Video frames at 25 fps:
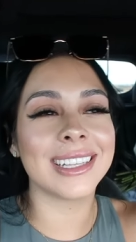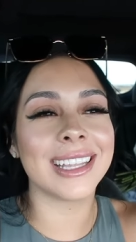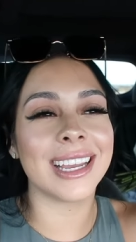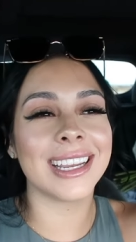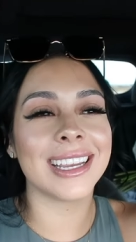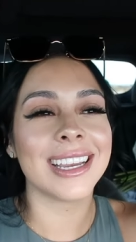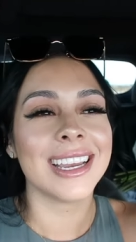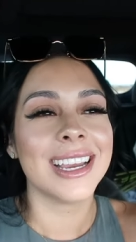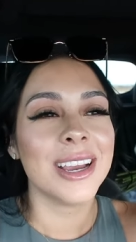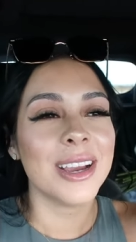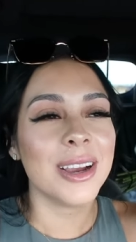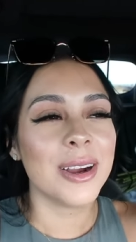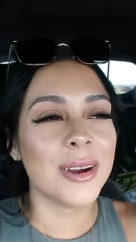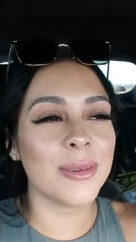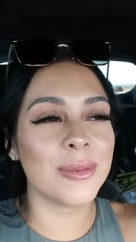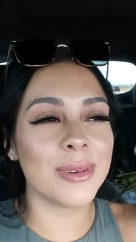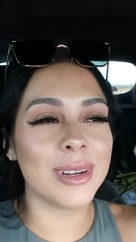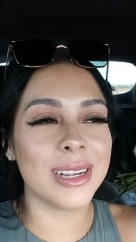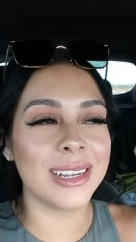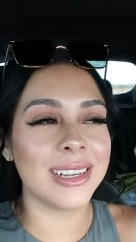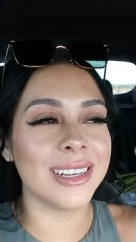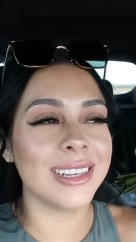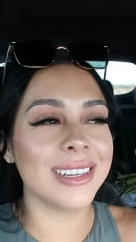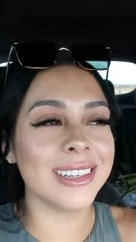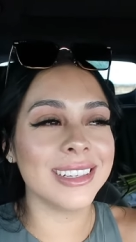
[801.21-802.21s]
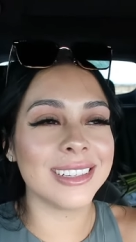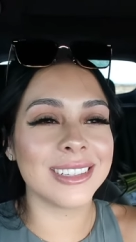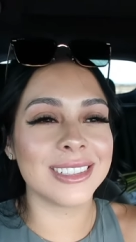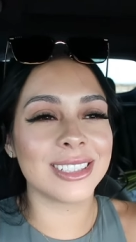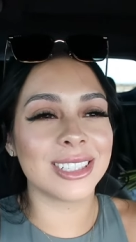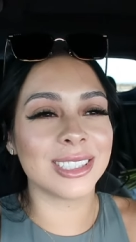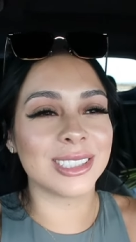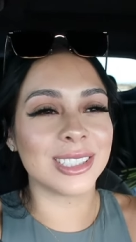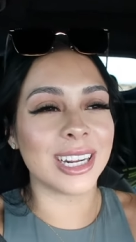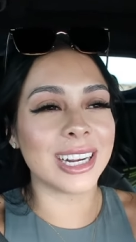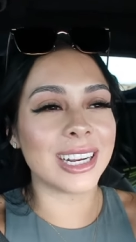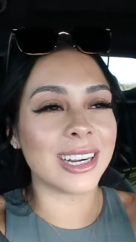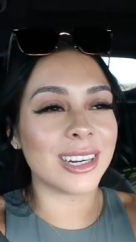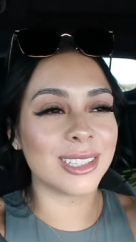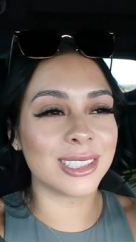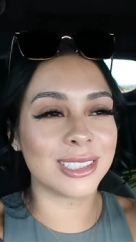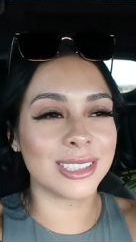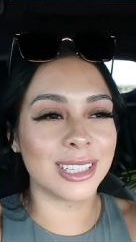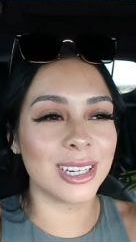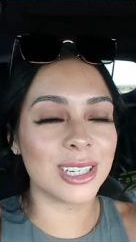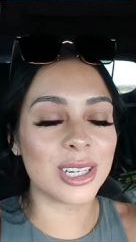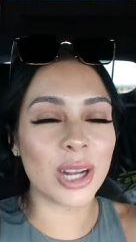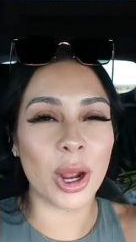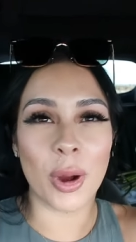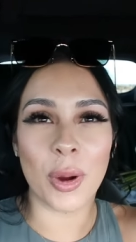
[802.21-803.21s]
Like we just like are
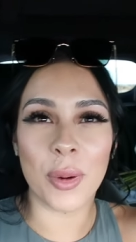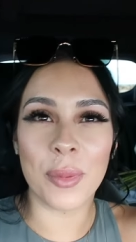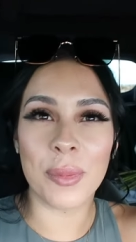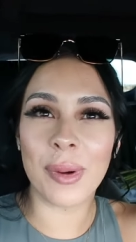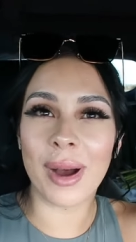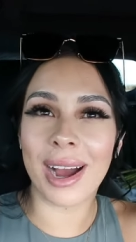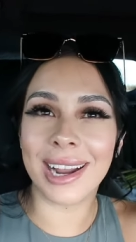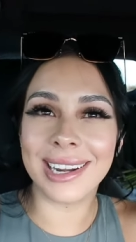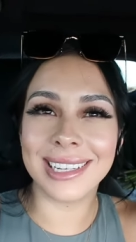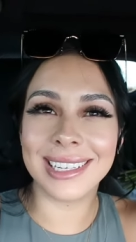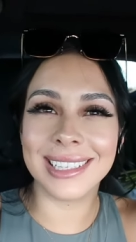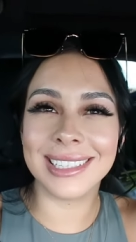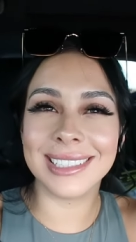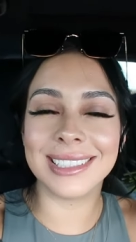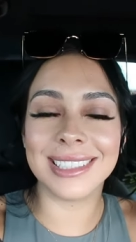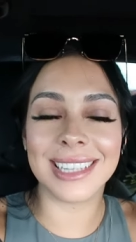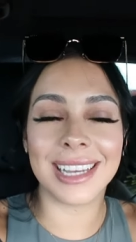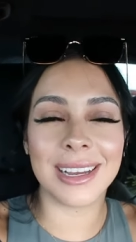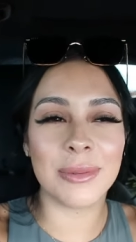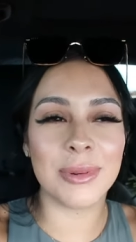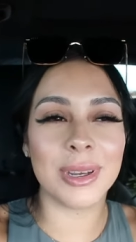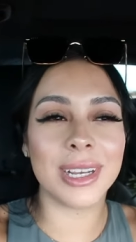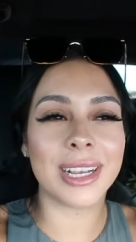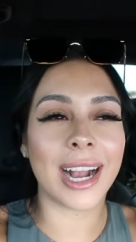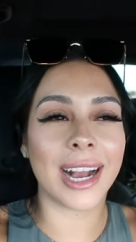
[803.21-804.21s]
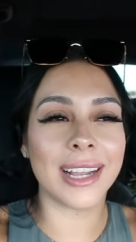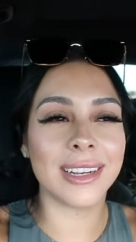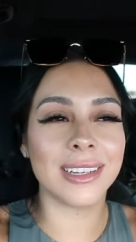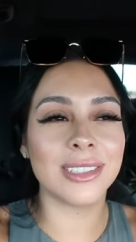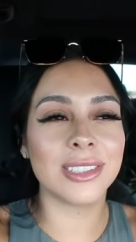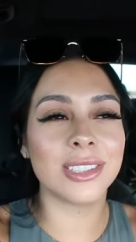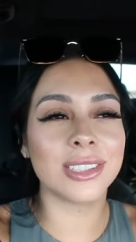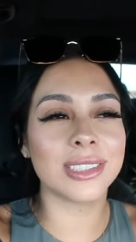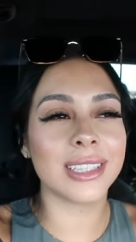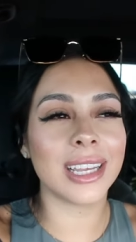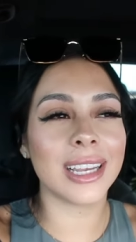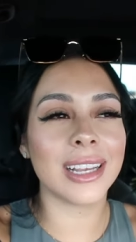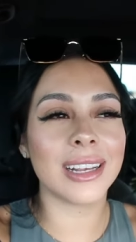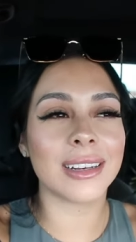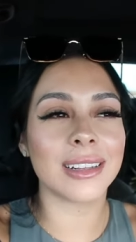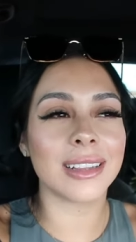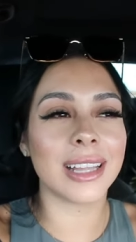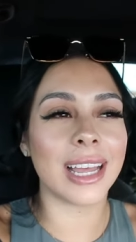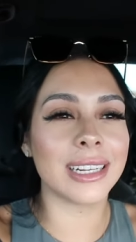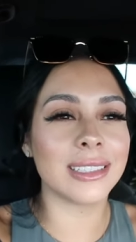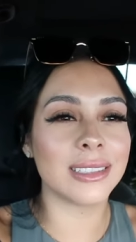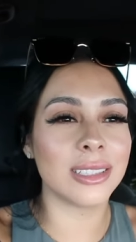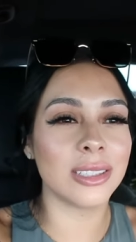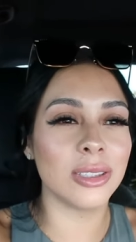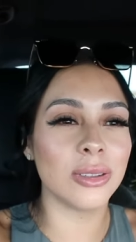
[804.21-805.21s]
such homebodies and we kind of just like
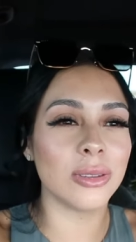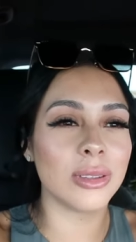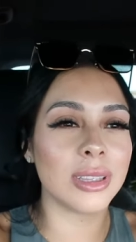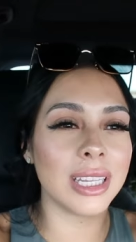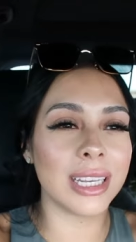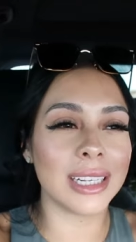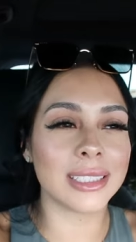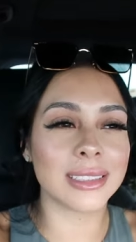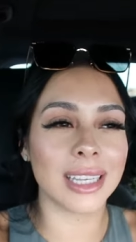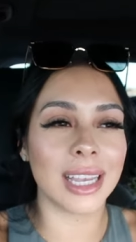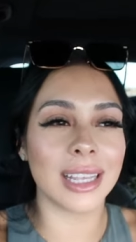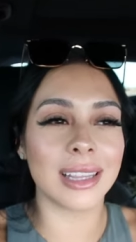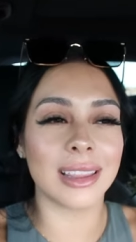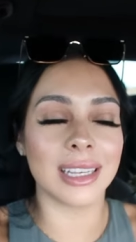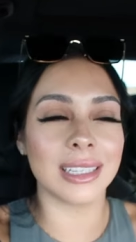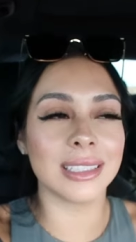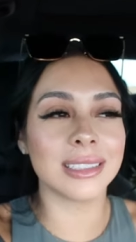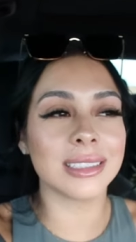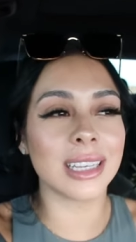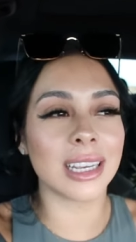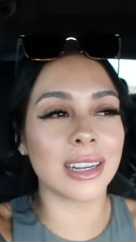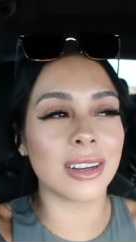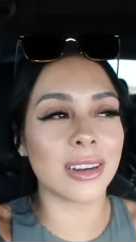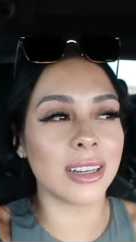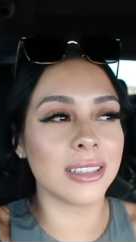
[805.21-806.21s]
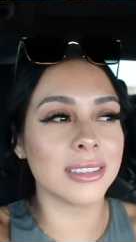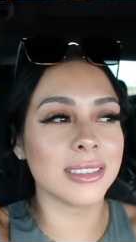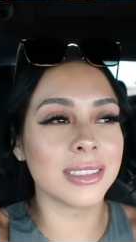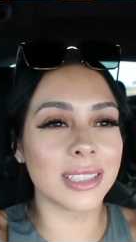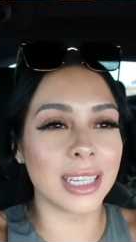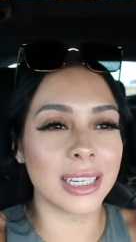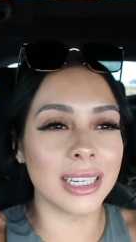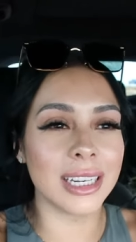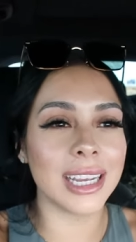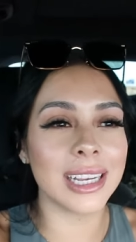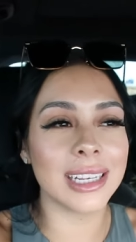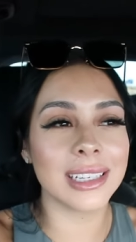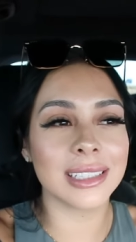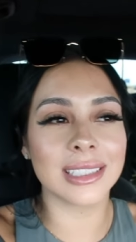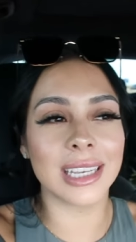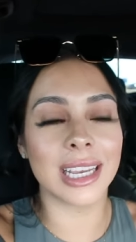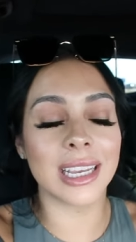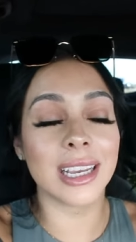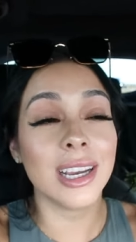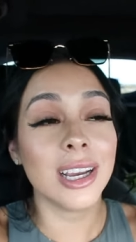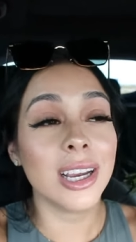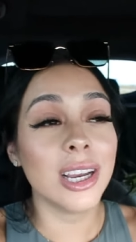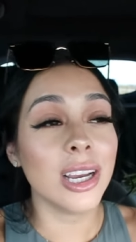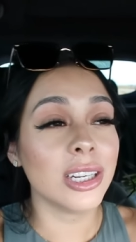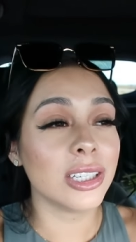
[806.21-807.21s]
like to do things like this like on Sundays
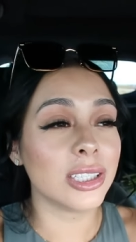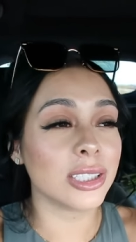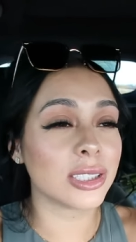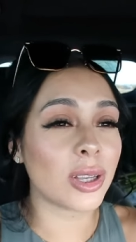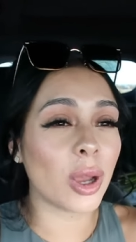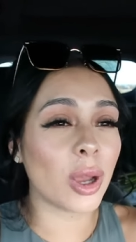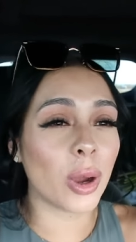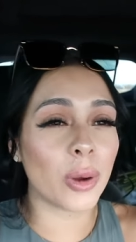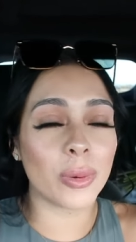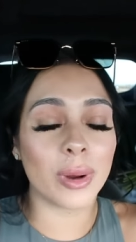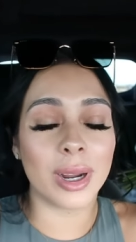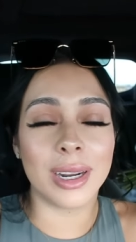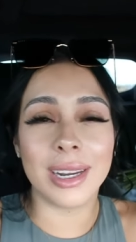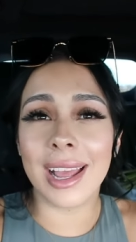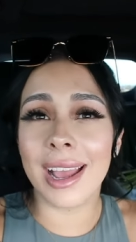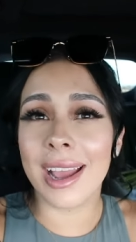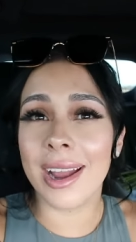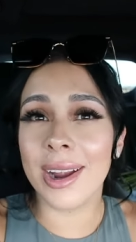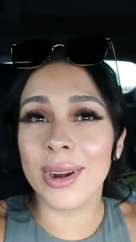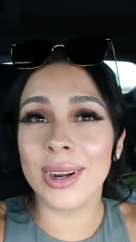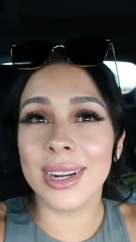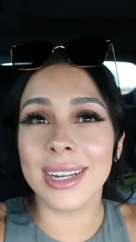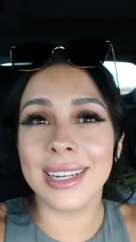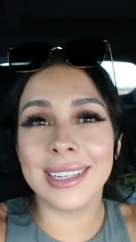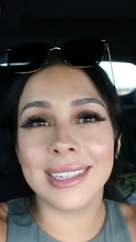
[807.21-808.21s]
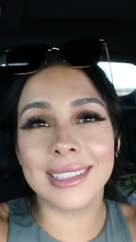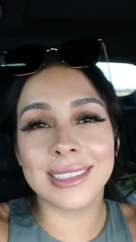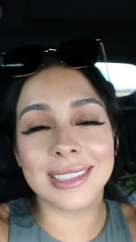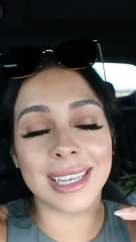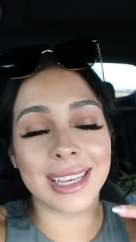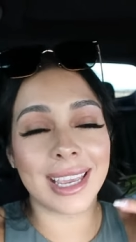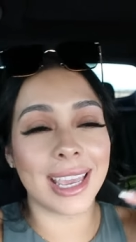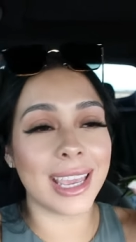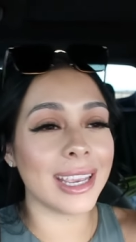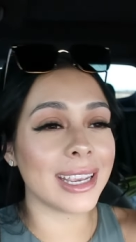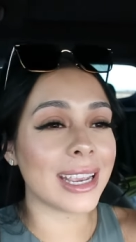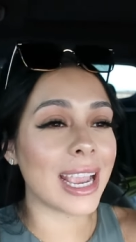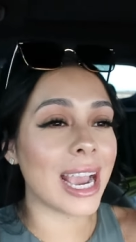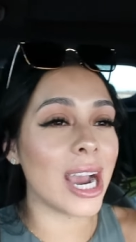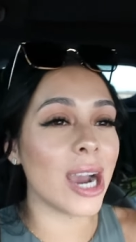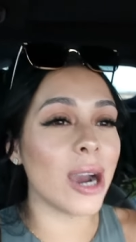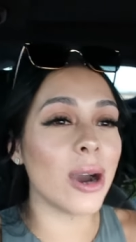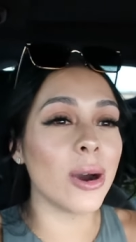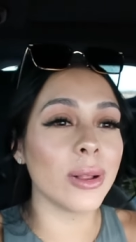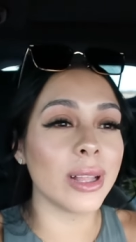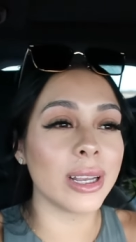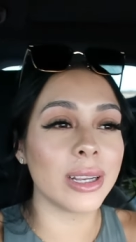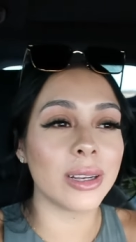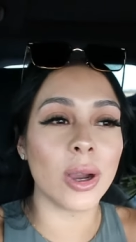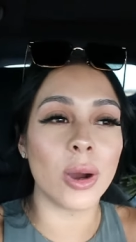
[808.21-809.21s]
like just go run errands like hang
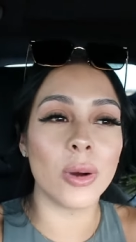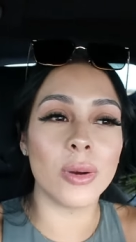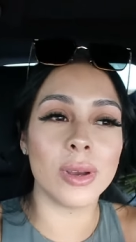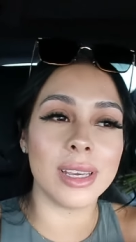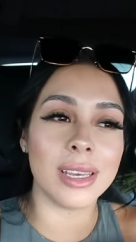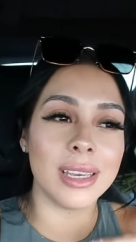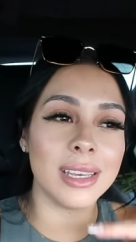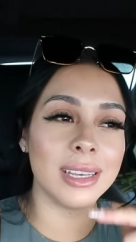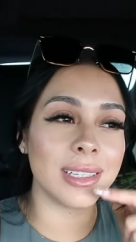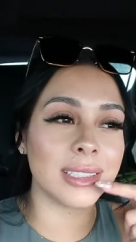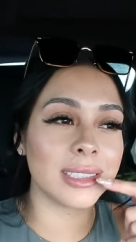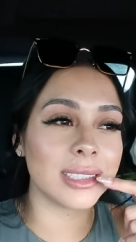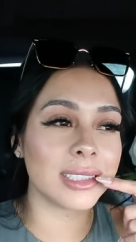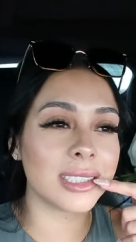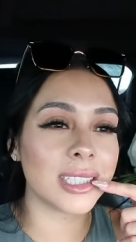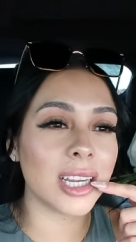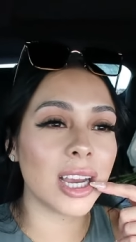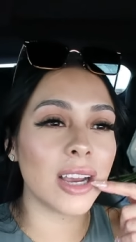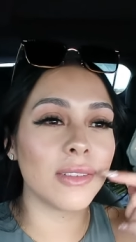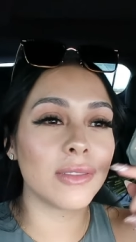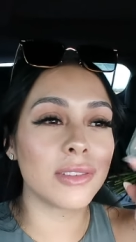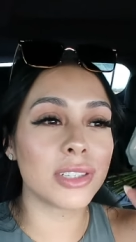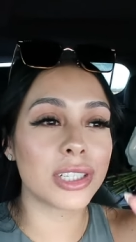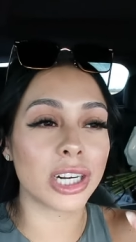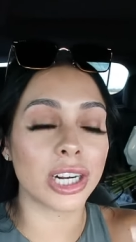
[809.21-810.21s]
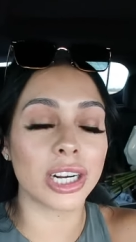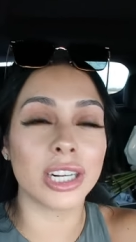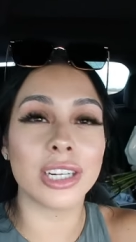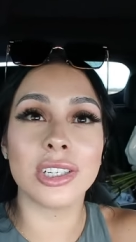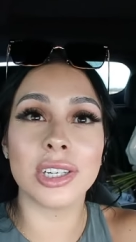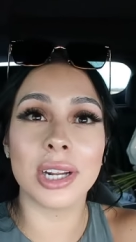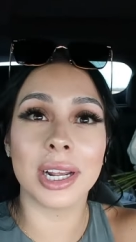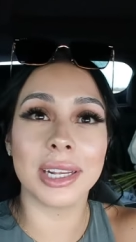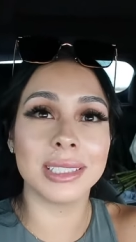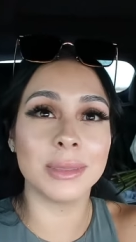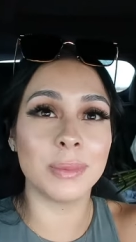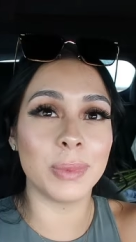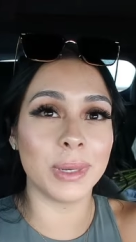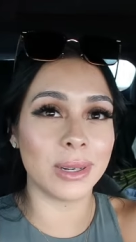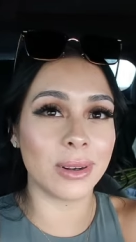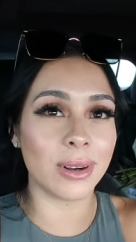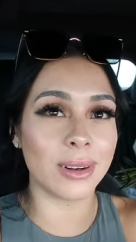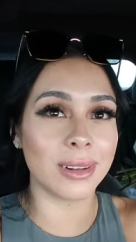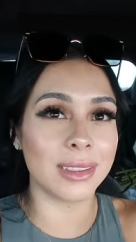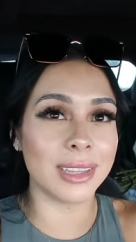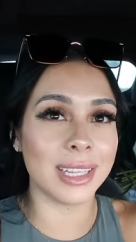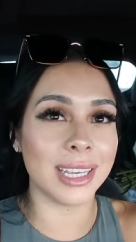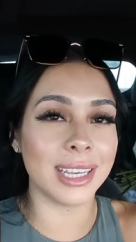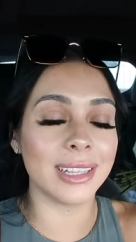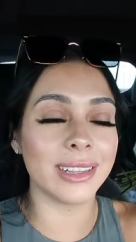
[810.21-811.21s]
out like go eat and stuff church has been
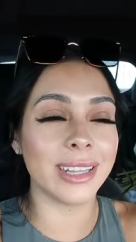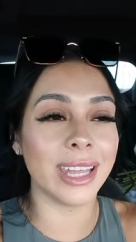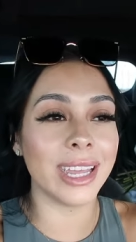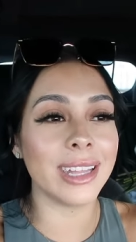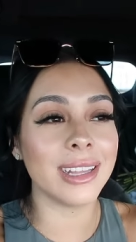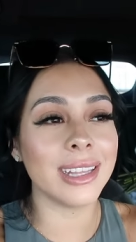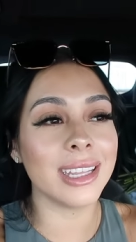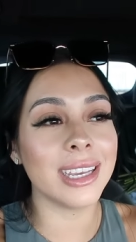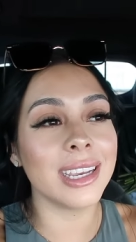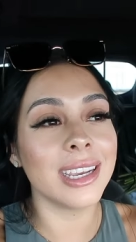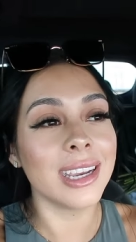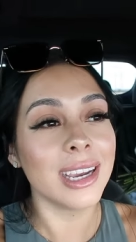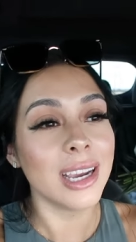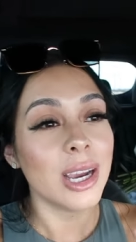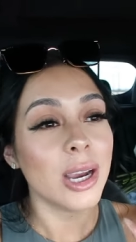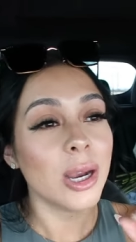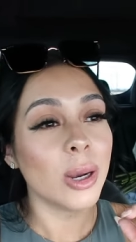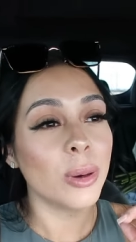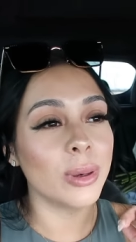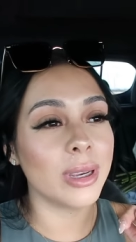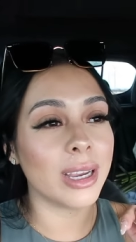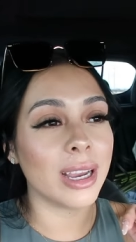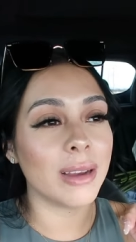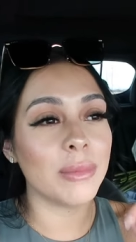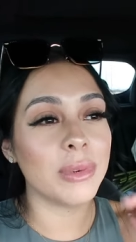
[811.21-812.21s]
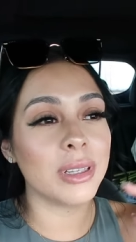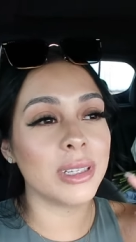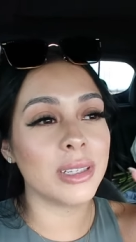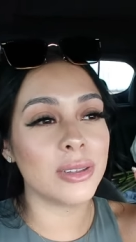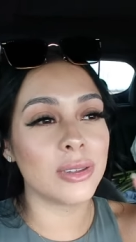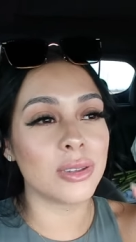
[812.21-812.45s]
our thing lately we have been